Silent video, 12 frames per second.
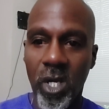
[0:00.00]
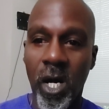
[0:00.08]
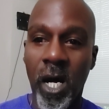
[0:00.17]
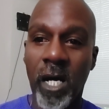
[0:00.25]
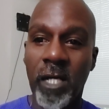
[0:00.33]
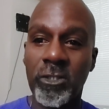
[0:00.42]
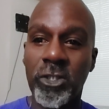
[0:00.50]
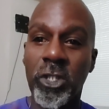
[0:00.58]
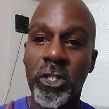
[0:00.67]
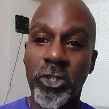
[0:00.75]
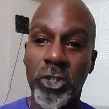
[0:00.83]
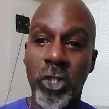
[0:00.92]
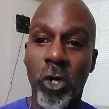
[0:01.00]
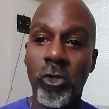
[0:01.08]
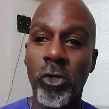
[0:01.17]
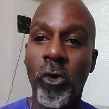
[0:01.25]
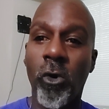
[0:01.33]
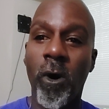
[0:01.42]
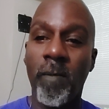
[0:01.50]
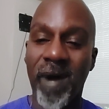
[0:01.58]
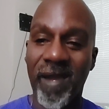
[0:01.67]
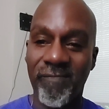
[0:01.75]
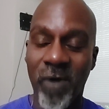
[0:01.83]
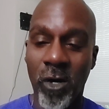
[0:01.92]
to show you on
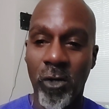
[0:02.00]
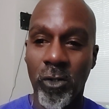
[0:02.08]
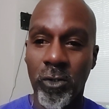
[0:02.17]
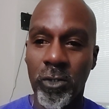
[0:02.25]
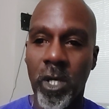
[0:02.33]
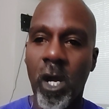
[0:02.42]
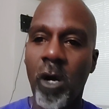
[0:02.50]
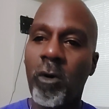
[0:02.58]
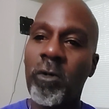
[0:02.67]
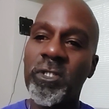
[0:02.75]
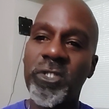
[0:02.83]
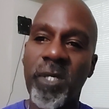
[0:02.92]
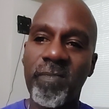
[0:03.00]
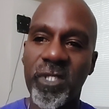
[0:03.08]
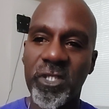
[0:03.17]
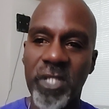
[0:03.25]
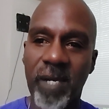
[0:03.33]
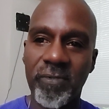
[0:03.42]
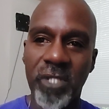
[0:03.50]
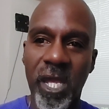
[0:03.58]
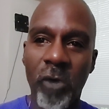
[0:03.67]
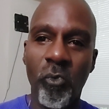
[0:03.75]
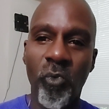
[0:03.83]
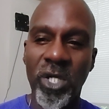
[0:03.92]
my phone on some of the steps
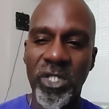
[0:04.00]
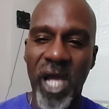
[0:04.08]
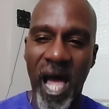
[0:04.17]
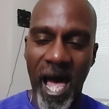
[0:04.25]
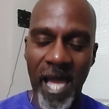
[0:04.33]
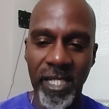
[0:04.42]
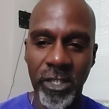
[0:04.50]
in which I